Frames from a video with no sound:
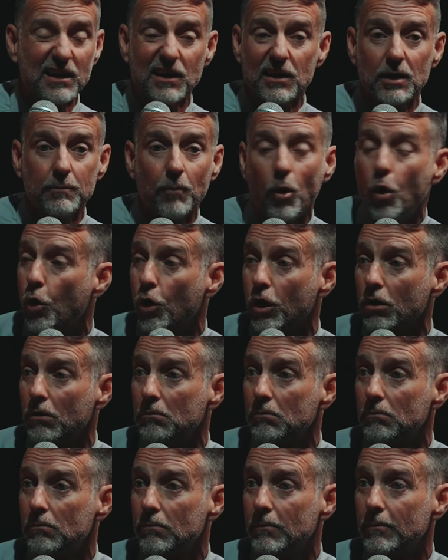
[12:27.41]
anymore?
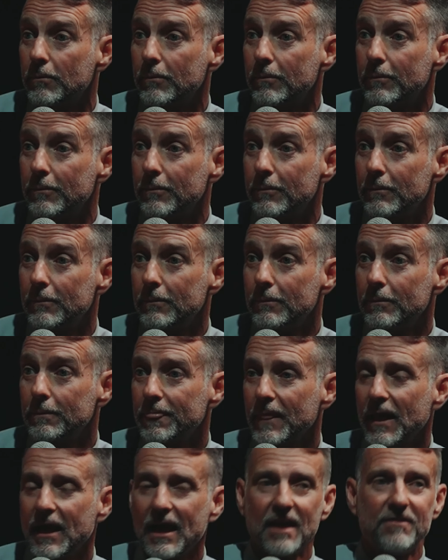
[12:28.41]

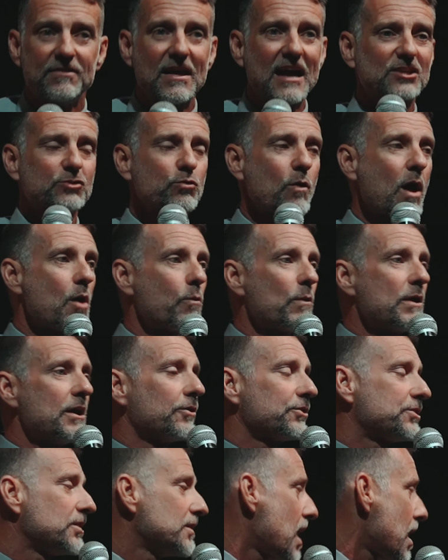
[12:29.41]
And that's why we
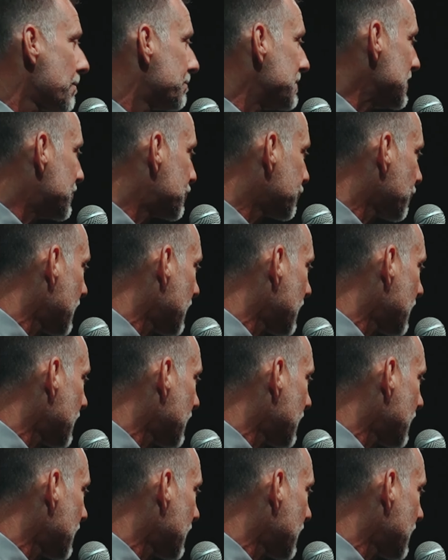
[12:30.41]
are to not be